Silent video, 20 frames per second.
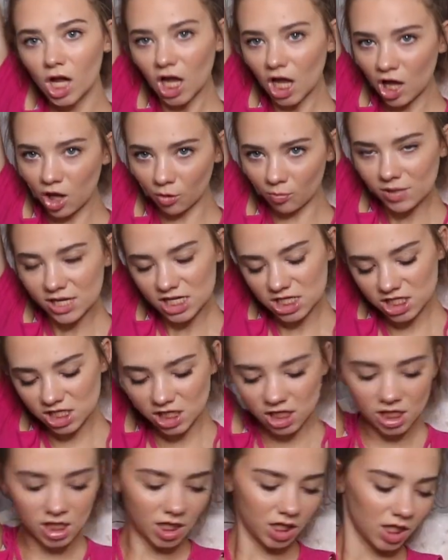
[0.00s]

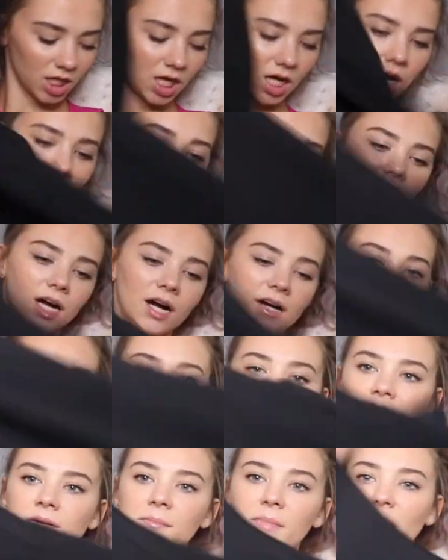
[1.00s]
LBD.
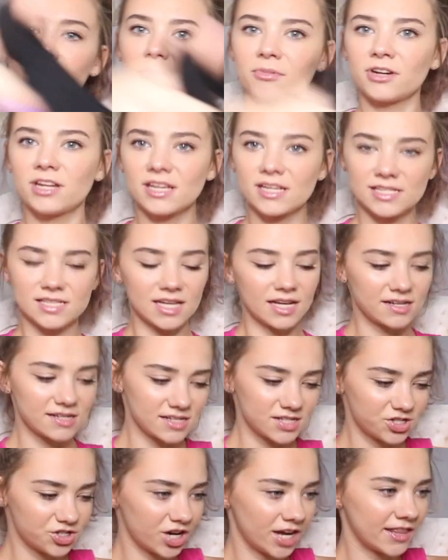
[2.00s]
I'm pretty excited
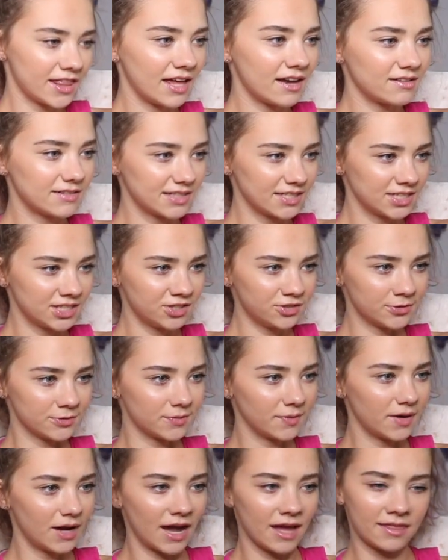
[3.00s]
to try that on too.
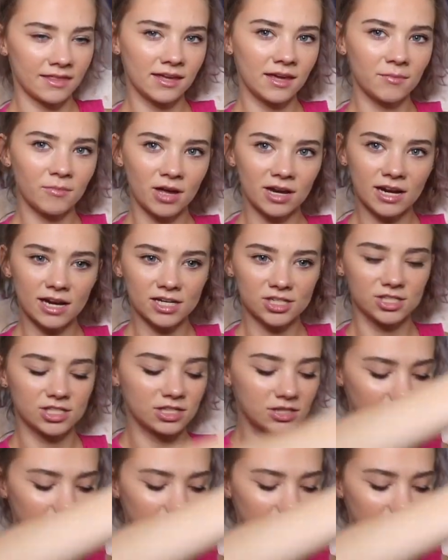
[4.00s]
I think it might actually